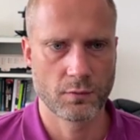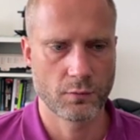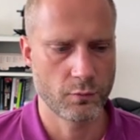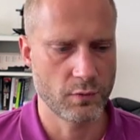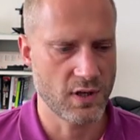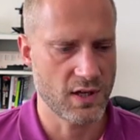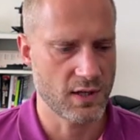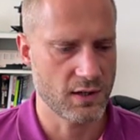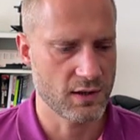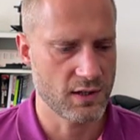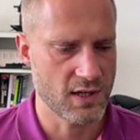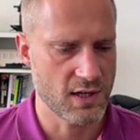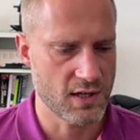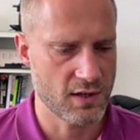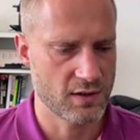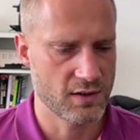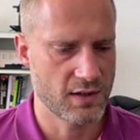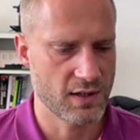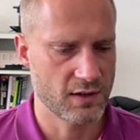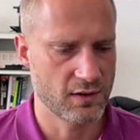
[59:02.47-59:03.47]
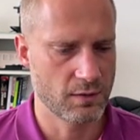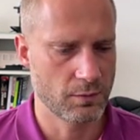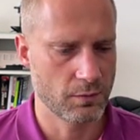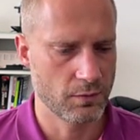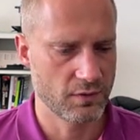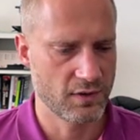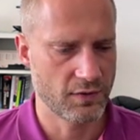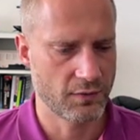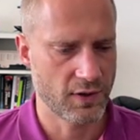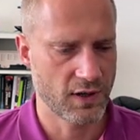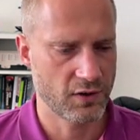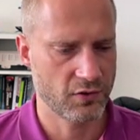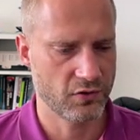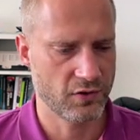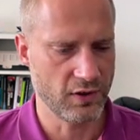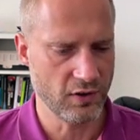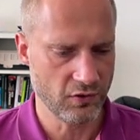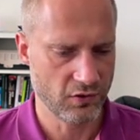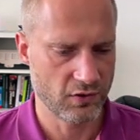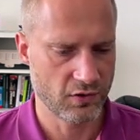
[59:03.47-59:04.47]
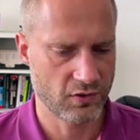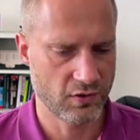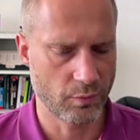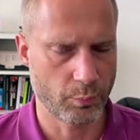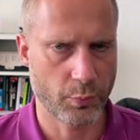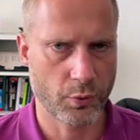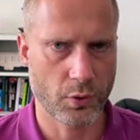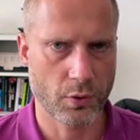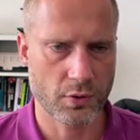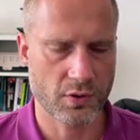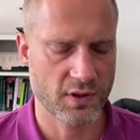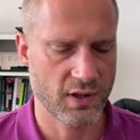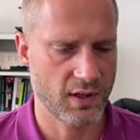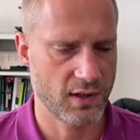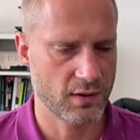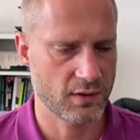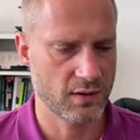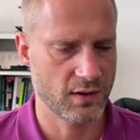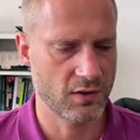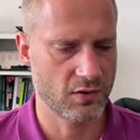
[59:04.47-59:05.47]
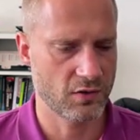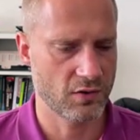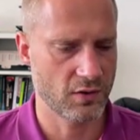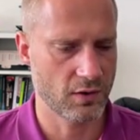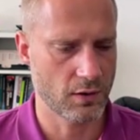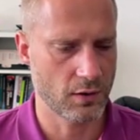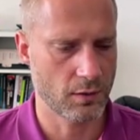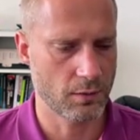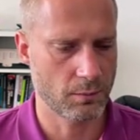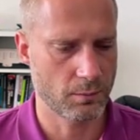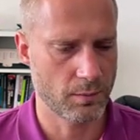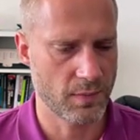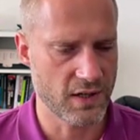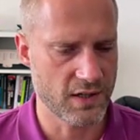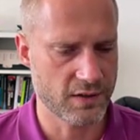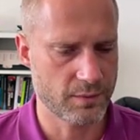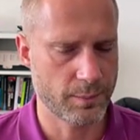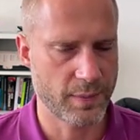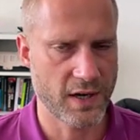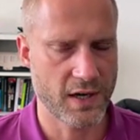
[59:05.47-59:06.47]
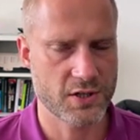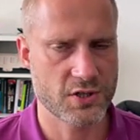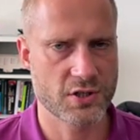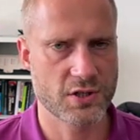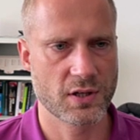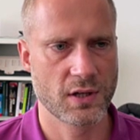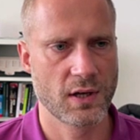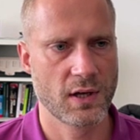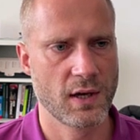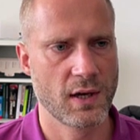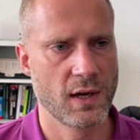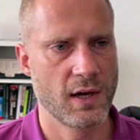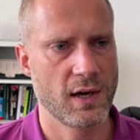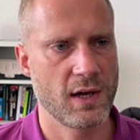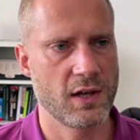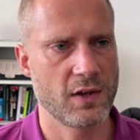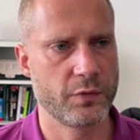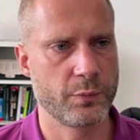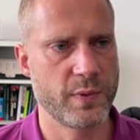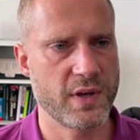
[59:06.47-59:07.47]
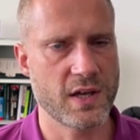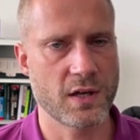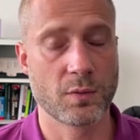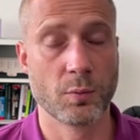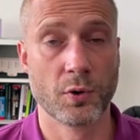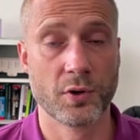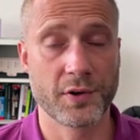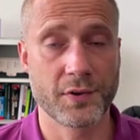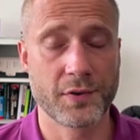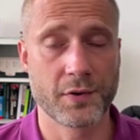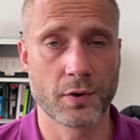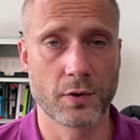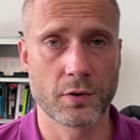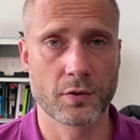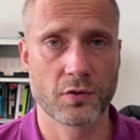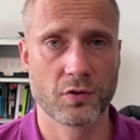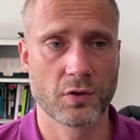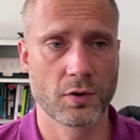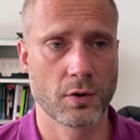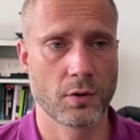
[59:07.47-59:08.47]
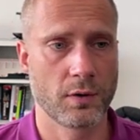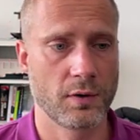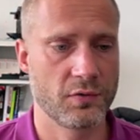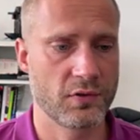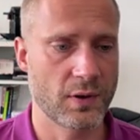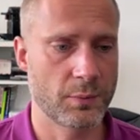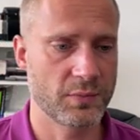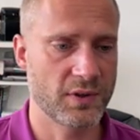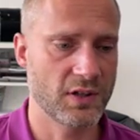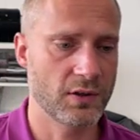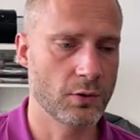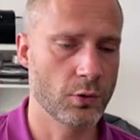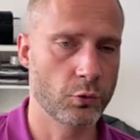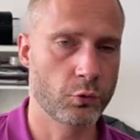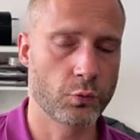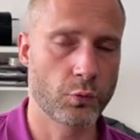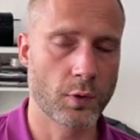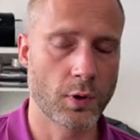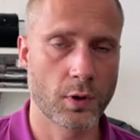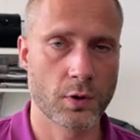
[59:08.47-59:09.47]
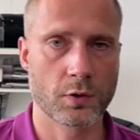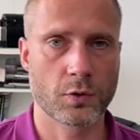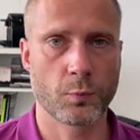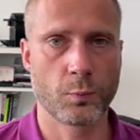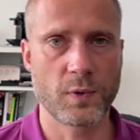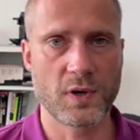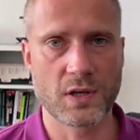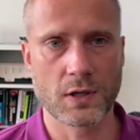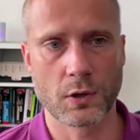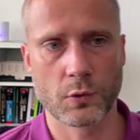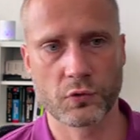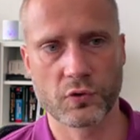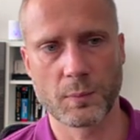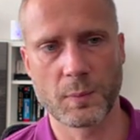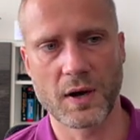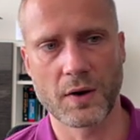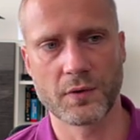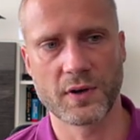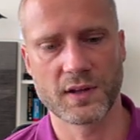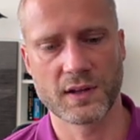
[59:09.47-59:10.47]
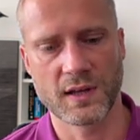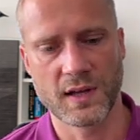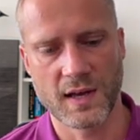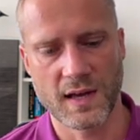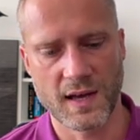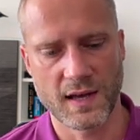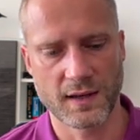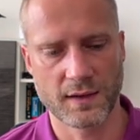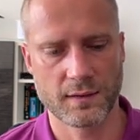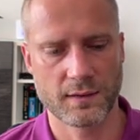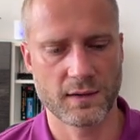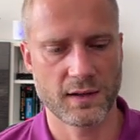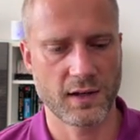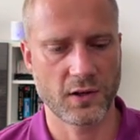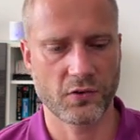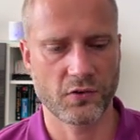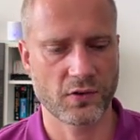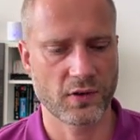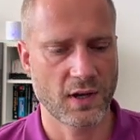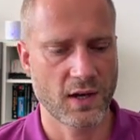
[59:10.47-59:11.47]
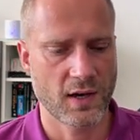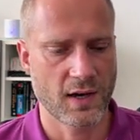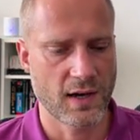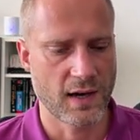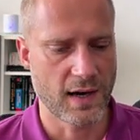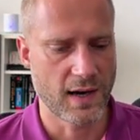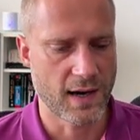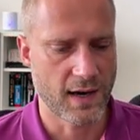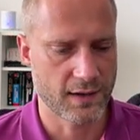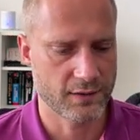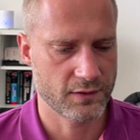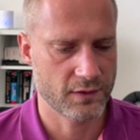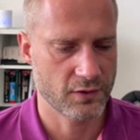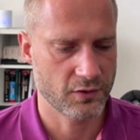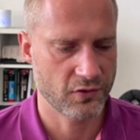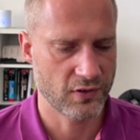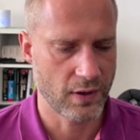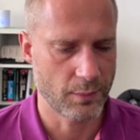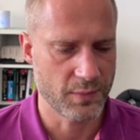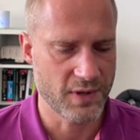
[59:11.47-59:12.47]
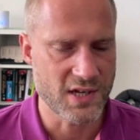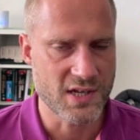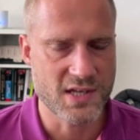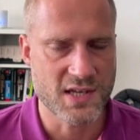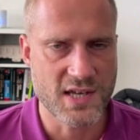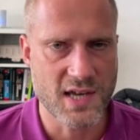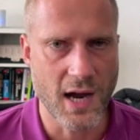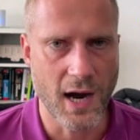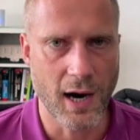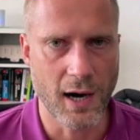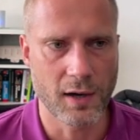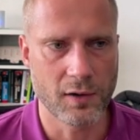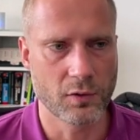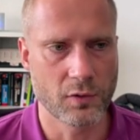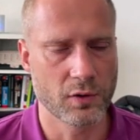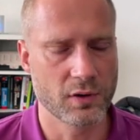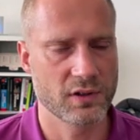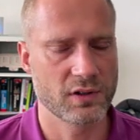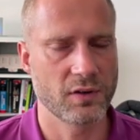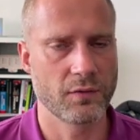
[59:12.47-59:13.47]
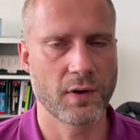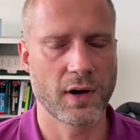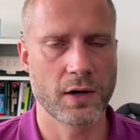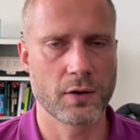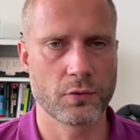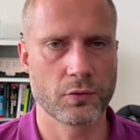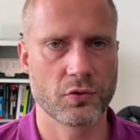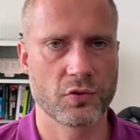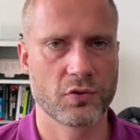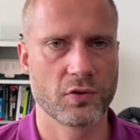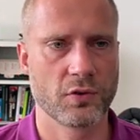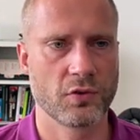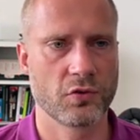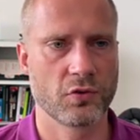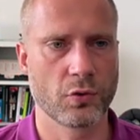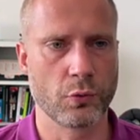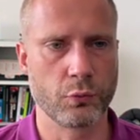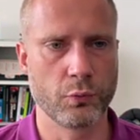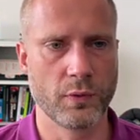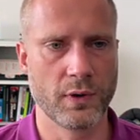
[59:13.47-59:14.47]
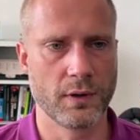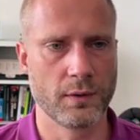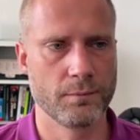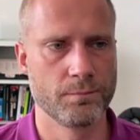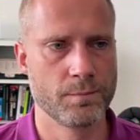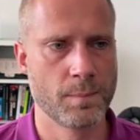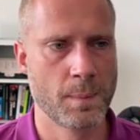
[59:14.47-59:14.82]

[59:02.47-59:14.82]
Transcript: We need that the device is supported, it's being patched, it's being monitored. So if something goes wrong, we know about it. And it's under some EDR or antivirus software.